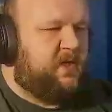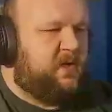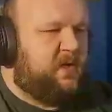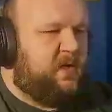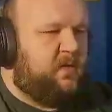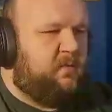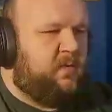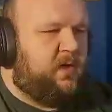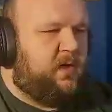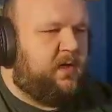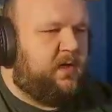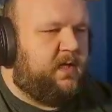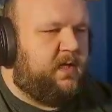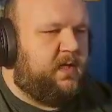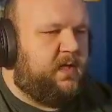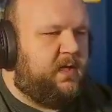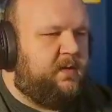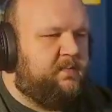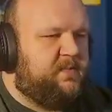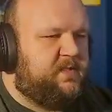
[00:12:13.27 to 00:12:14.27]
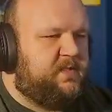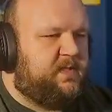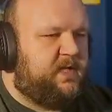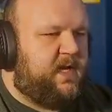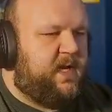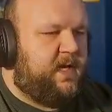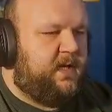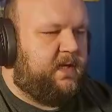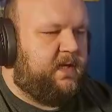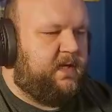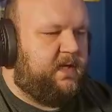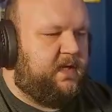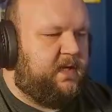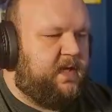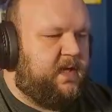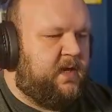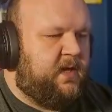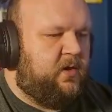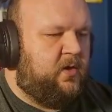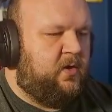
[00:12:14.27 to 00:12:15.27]
All right, we're gonna keep stacking
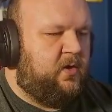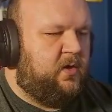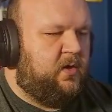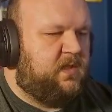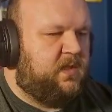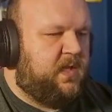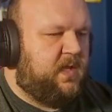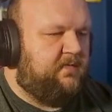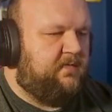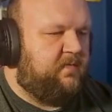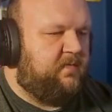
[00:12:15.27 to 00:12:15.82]
our lava